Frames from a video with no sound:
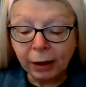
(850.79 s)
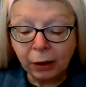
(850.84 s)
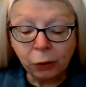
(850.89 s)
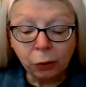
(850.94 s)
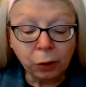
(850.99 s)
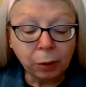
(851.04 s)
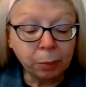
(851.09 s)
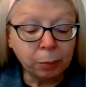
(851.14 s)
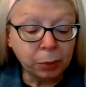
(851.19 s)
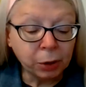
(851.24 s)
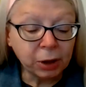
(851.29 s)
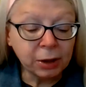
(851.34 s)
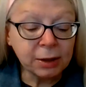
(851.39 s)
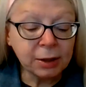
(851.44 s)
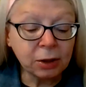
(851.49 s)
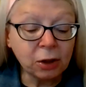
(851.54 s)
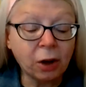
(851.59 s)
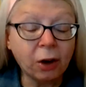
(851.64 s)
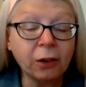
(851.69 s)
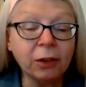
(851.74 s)
your books
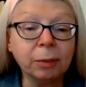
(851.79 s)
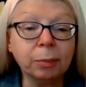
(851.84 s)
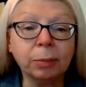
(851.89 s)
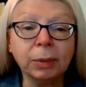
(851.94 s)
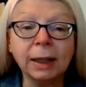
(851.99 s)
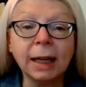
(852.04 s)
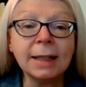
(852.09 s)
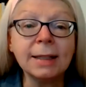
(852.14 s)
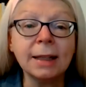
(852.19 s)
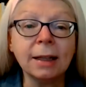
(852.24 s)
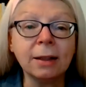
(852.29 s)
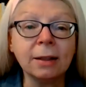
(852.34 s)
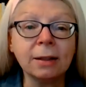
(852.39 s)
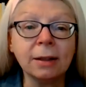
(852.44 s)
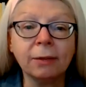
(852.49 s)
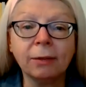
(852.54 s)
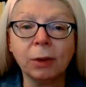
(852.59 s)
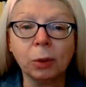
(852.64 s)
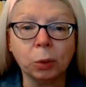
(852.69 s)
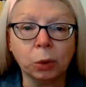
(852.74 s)
call the blessings
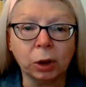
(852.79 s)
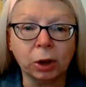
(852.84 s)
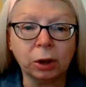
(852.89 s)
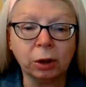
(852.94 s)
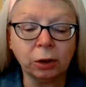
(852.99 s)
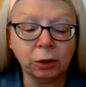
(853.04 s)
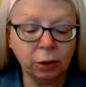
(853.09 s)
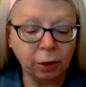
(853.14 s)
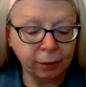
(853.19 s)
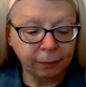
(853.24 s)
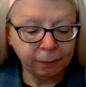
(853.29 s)
of the world.